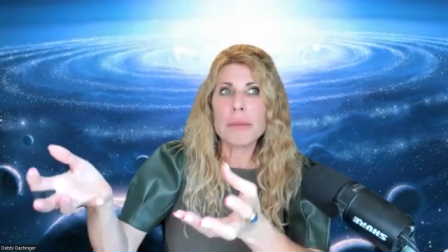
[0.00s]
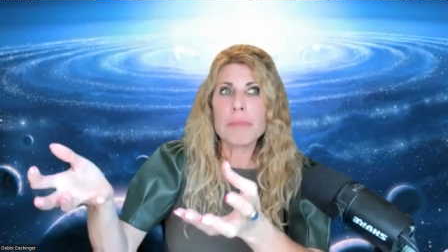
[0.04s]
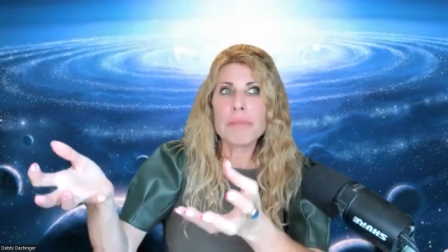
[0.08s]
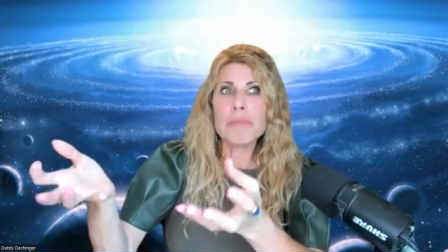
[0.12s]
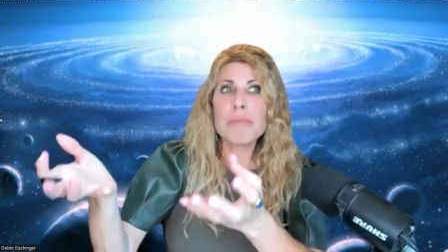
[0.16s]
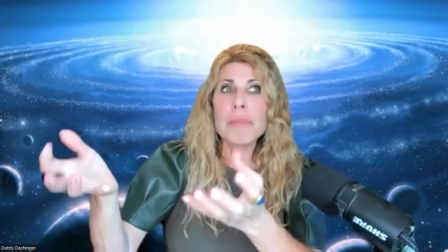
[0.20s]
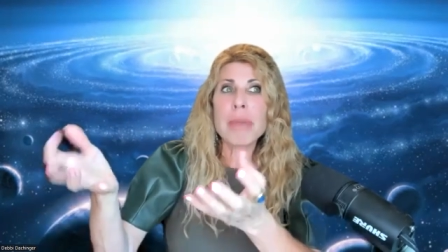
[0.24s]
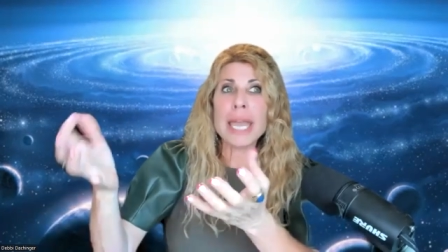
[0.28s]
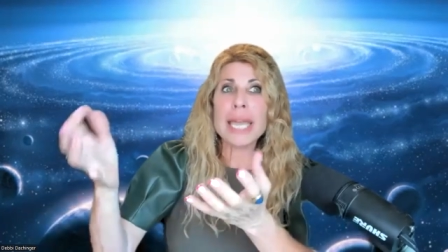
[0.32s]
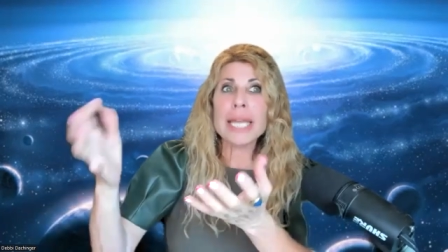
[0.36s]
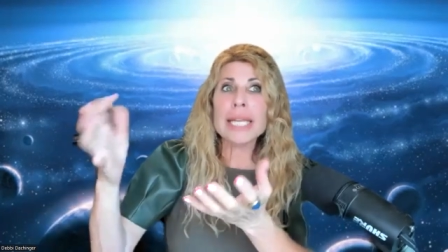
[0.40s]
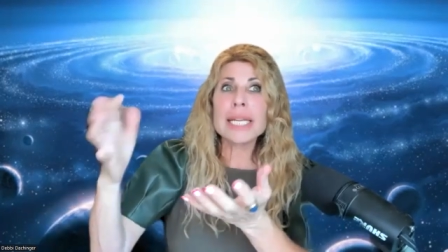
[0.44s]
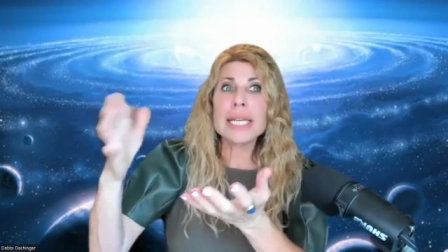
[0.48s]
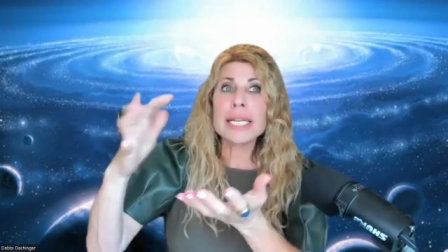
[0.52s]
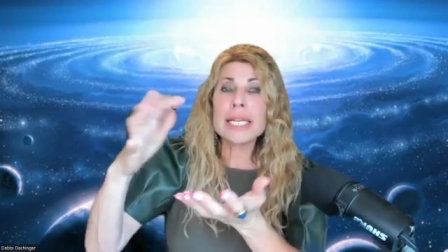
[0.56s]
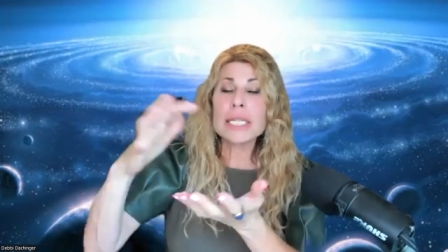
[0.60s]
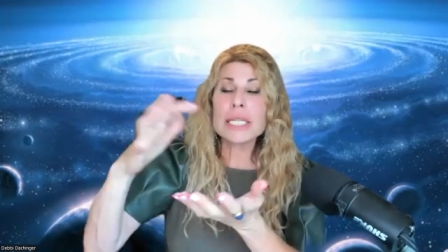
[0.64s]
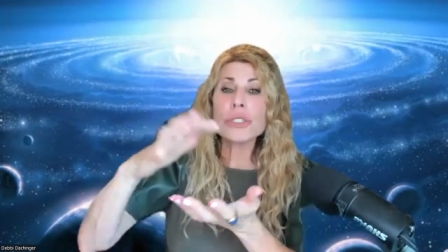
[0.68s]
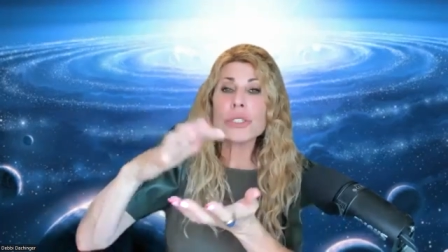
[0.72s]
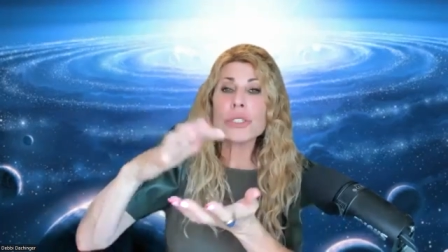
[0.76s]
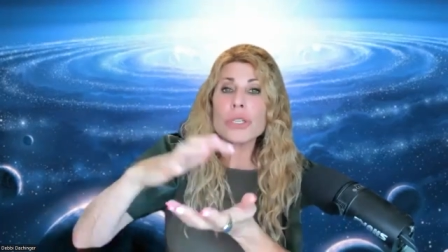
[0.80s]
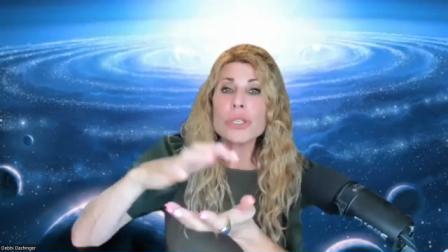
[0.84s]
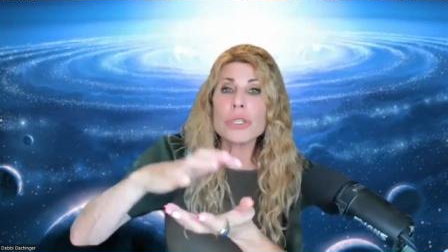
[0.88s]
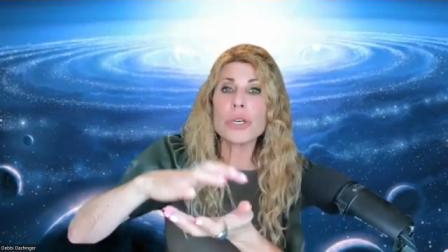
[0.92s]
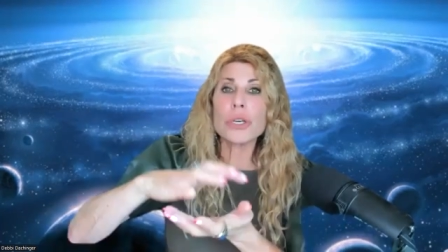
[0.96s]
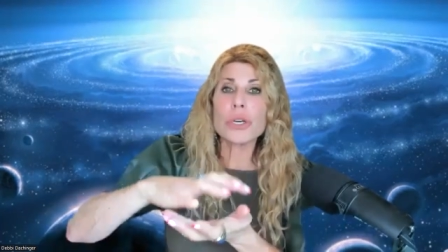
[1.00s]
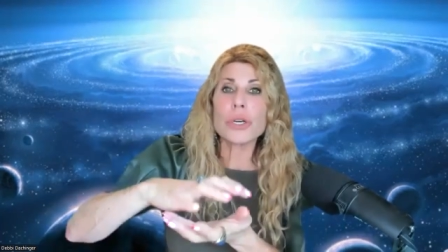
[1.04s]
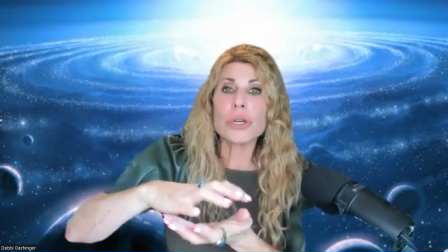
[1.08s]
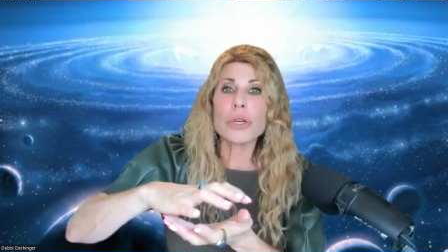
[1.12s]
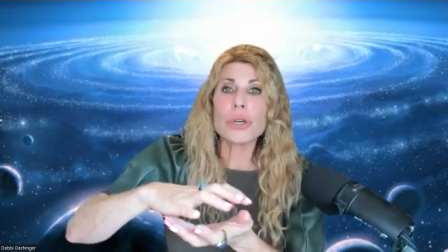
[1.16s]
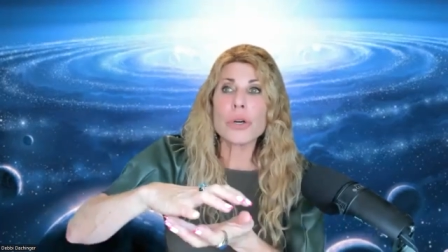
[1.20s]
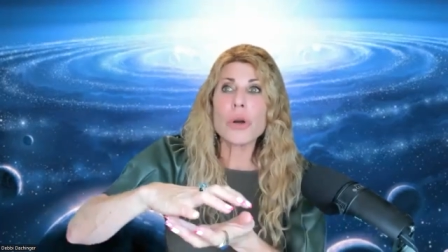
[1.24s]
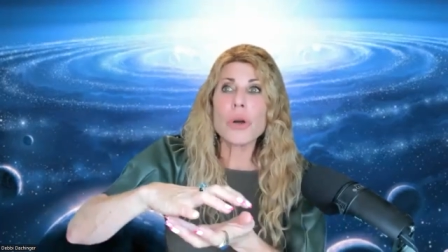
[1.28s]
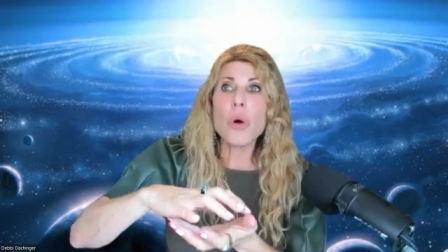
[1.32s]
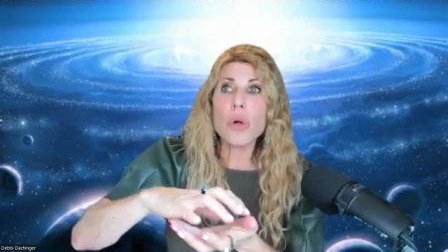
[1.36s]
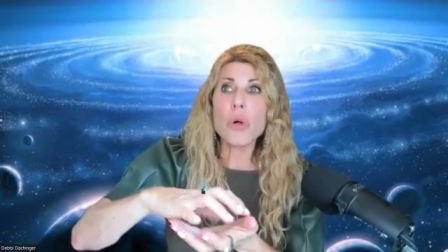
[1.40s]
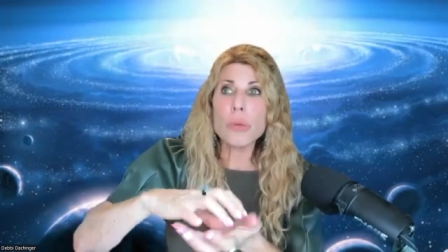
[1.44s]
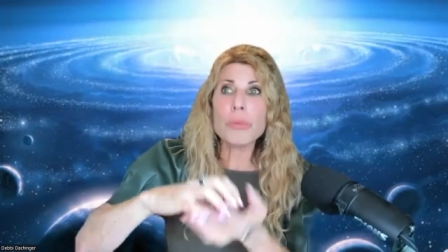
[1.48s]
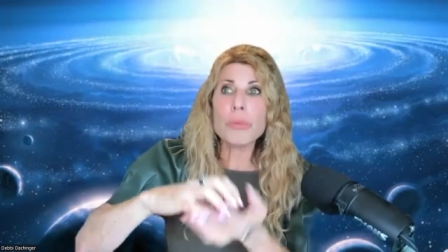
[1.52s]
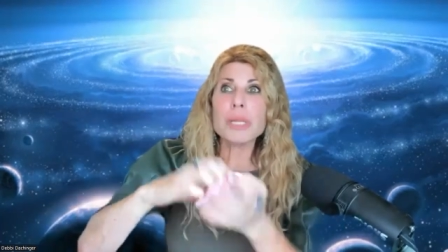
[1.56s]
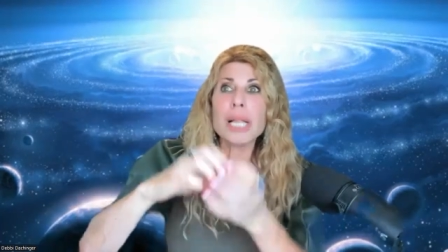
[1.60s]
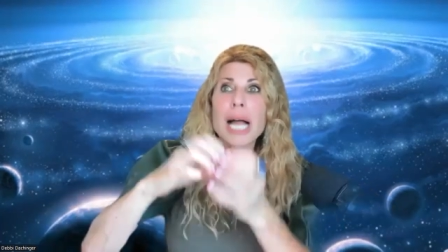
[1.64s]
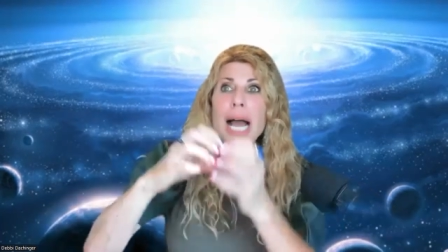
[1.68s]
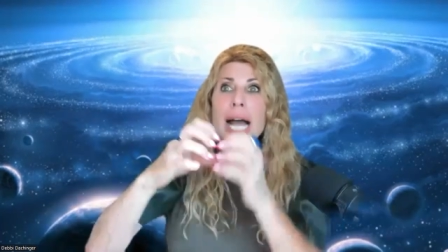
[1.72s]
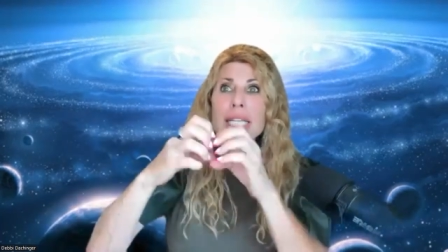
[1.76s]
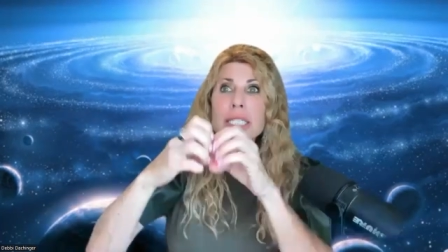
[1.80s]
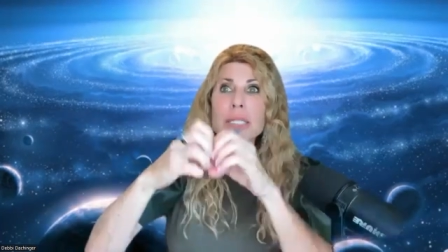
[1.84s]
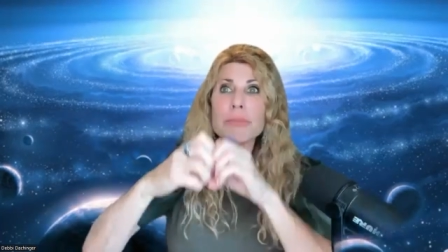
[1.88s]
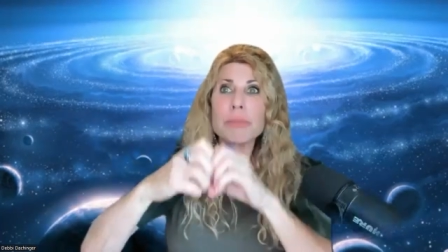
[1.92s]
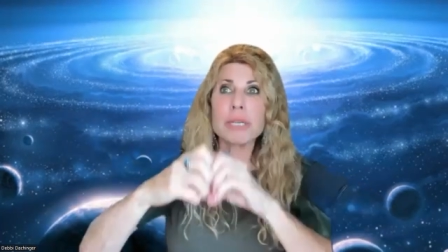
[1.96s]
made it into the cold
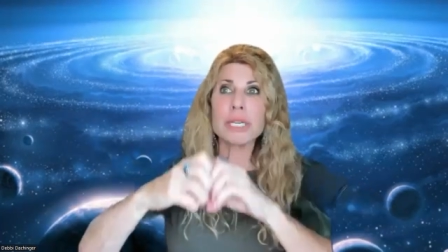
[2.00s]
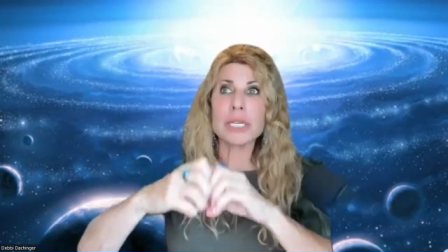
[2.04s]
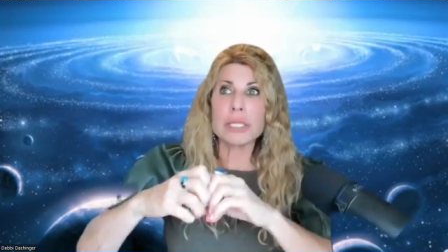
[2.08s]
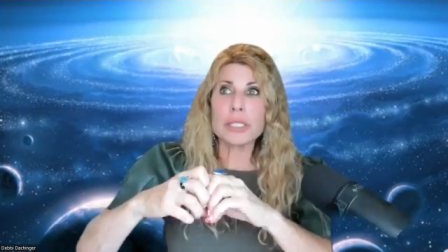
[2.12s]
plasma?